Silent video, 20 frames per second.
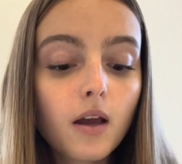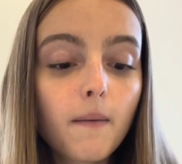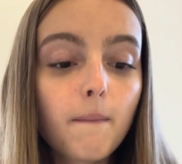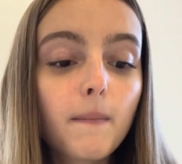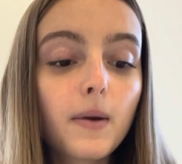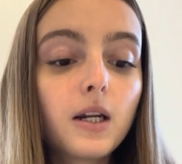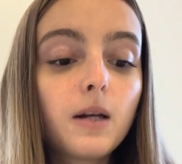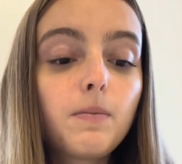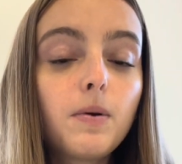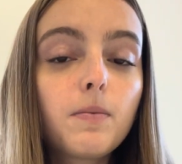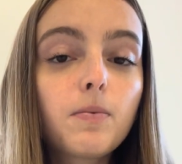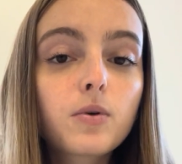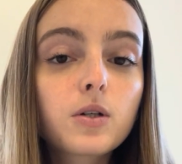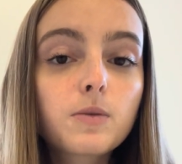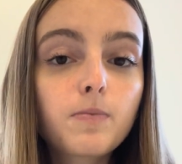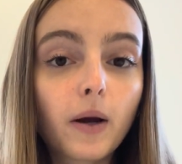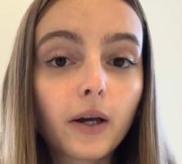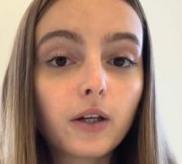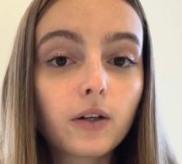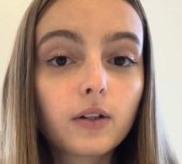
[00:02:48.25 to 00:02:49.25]
Many people
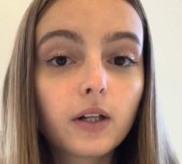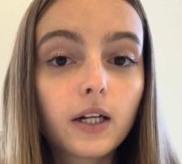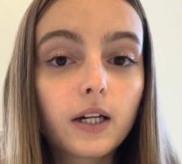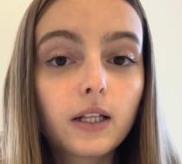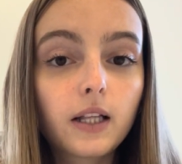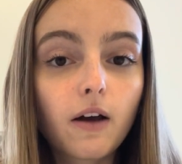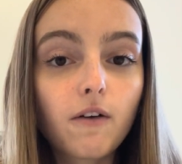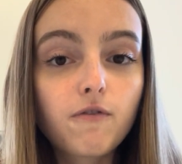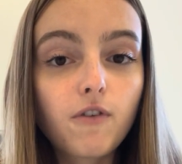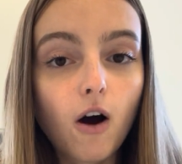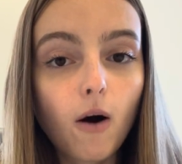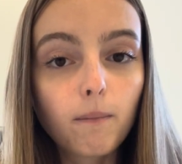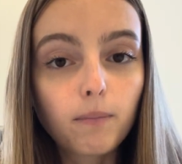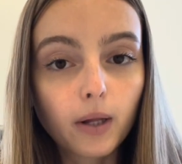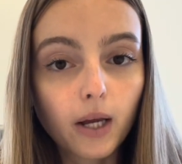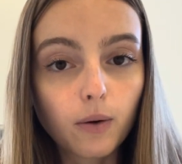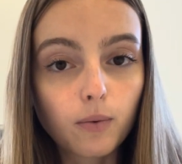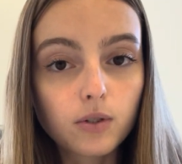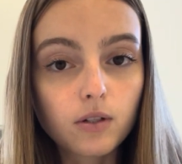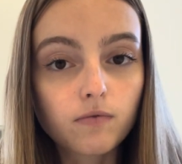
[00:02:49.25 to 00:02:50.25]
speculated that foul
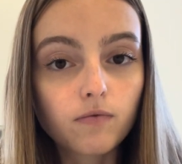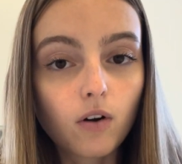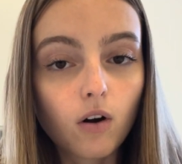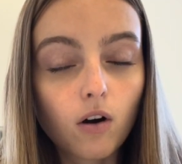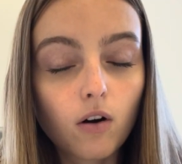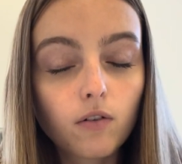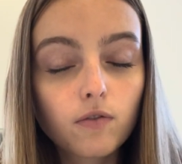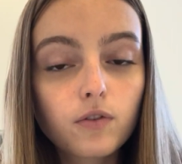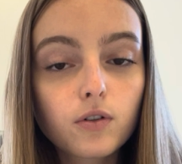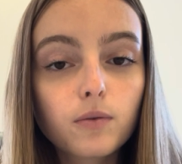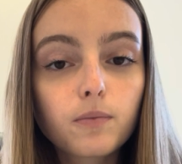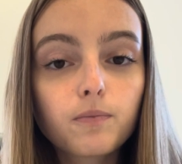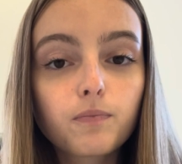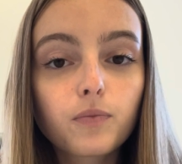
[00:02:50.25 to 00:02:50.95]
play was involved